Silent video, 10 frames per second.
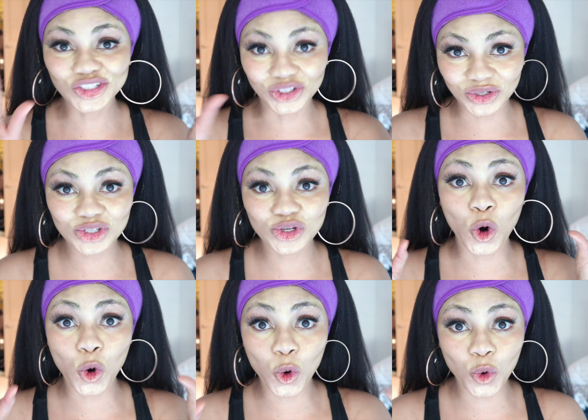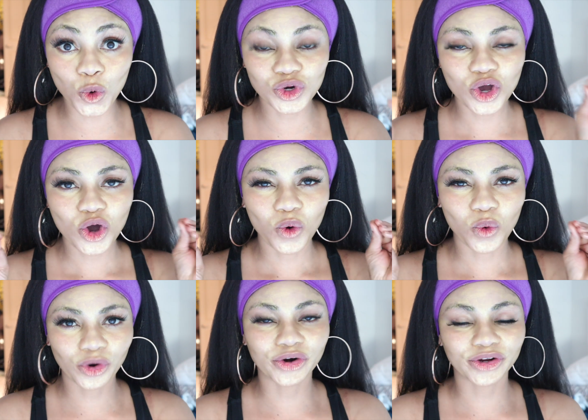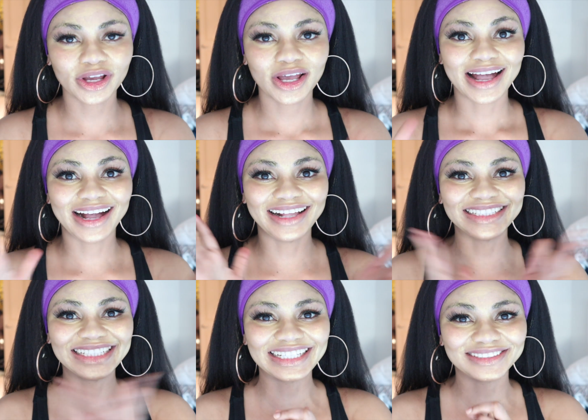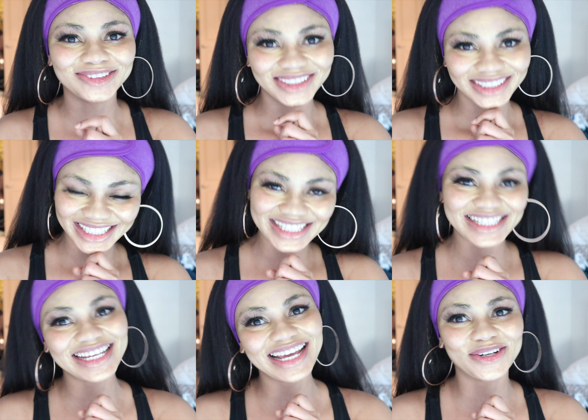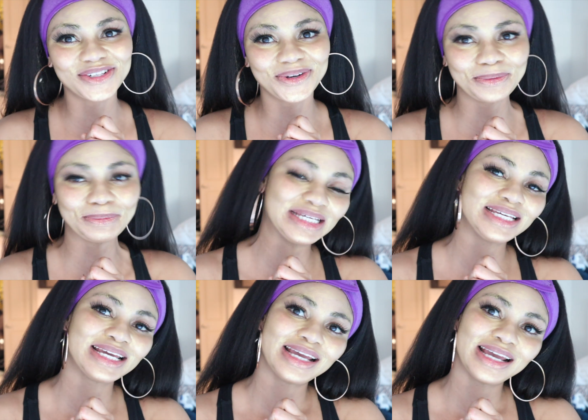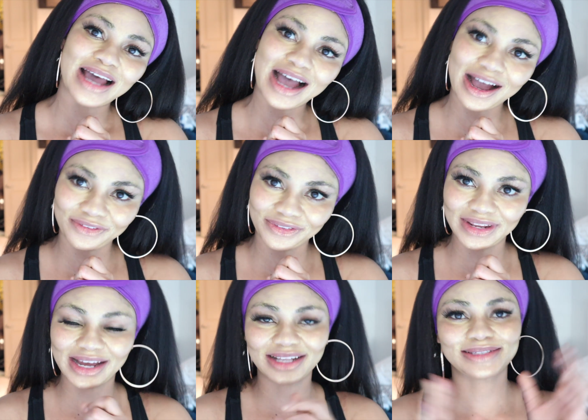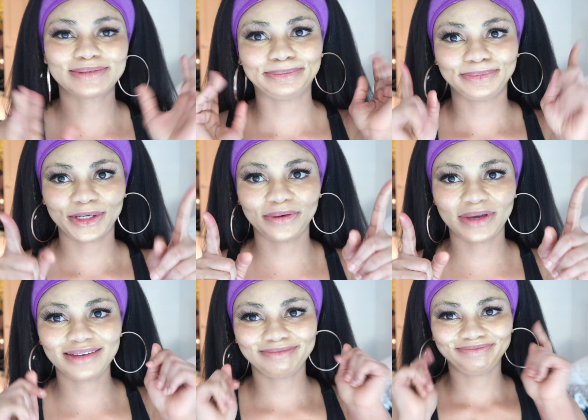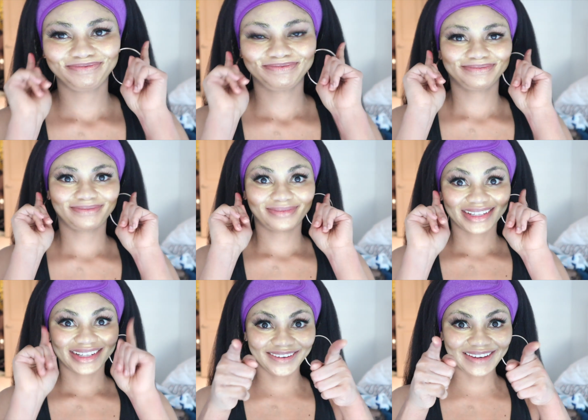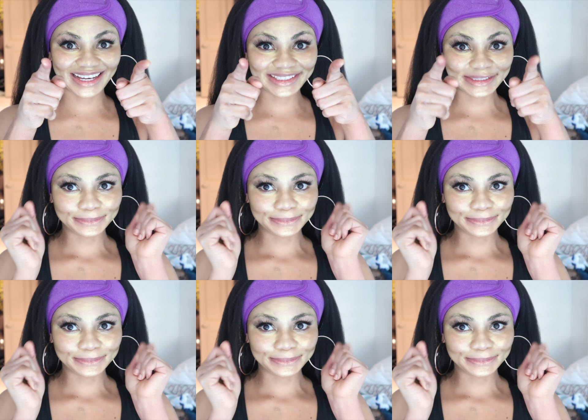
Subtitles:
just cold water, and then let's see how it's gonna be after that, okay? Okay,